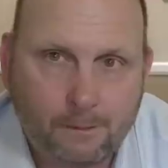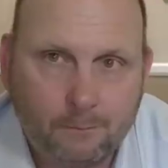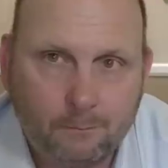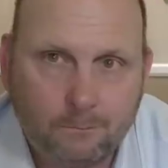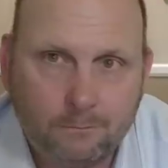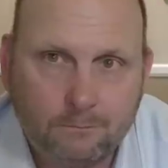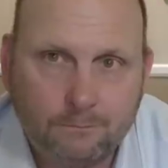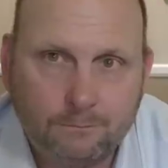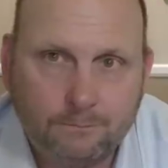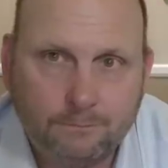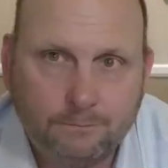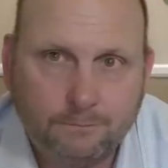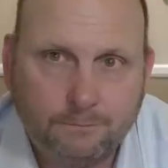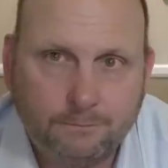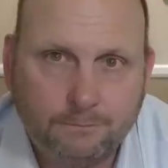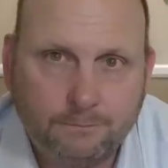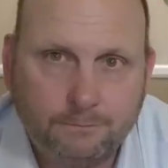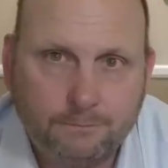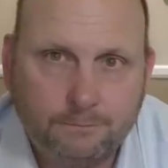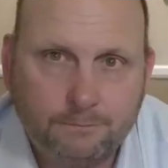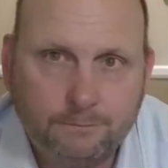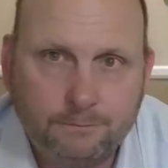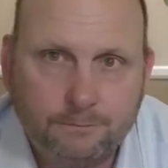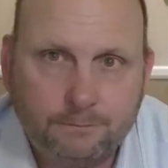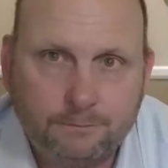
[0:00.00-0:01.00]

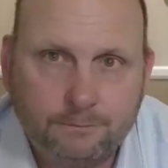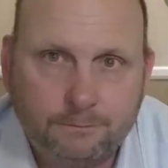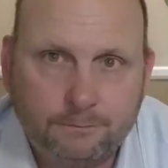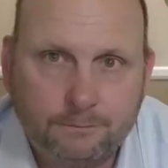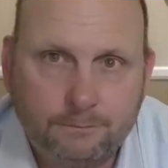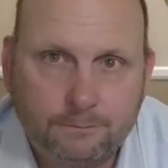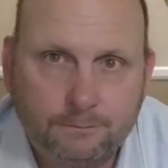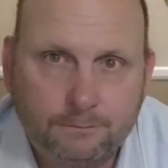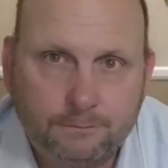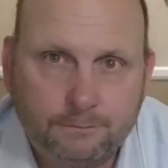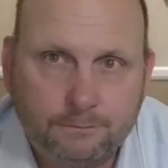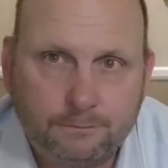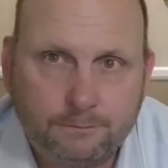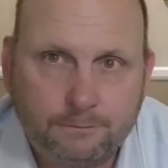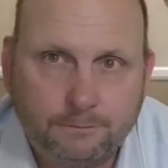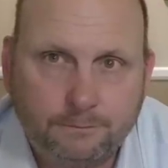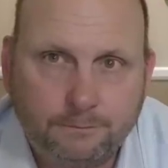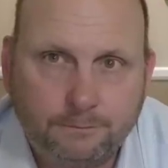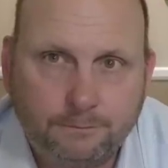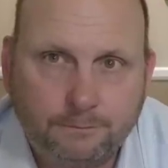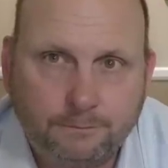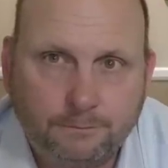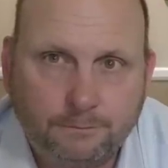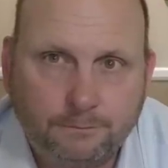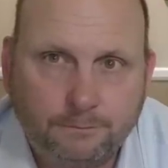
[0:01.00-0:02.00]

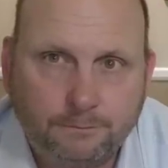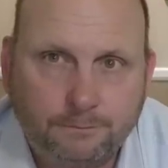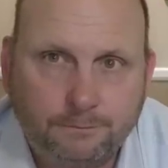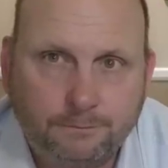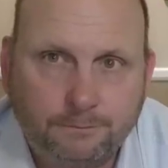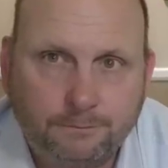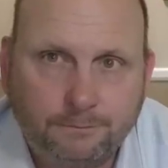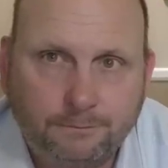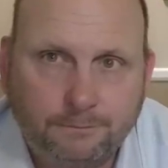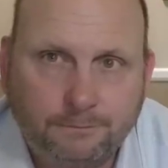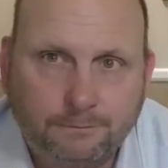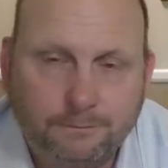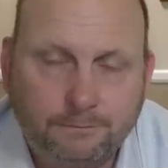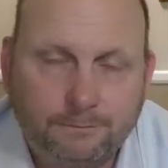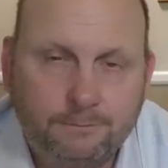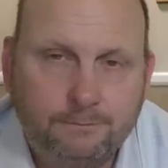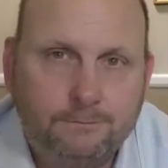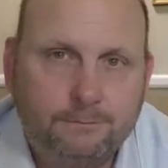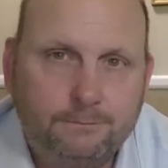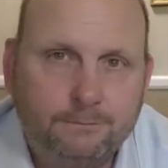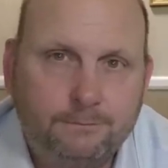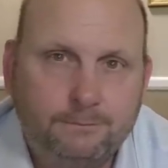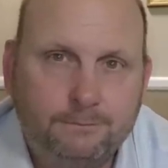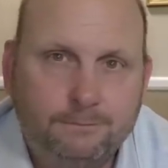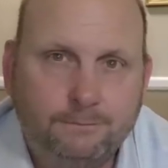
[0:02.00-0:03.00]

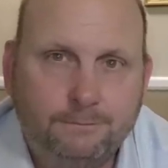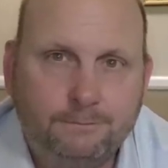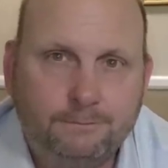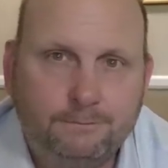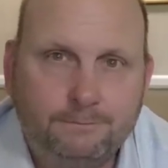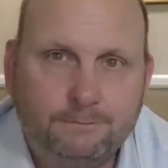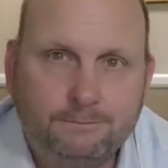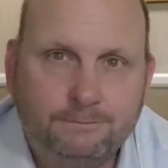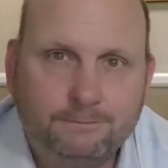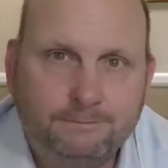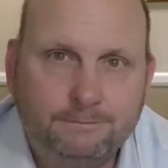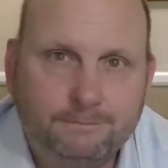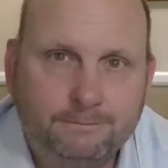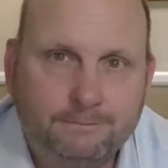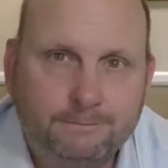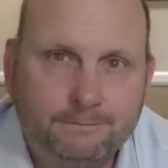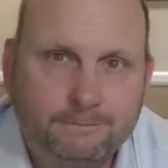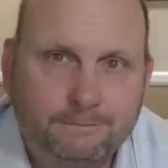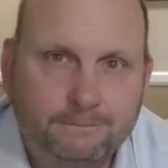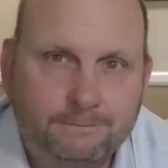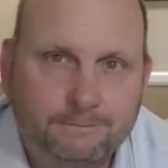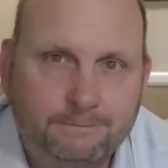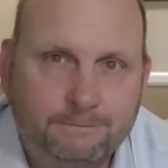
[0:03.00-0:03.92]
The person shown says nothing.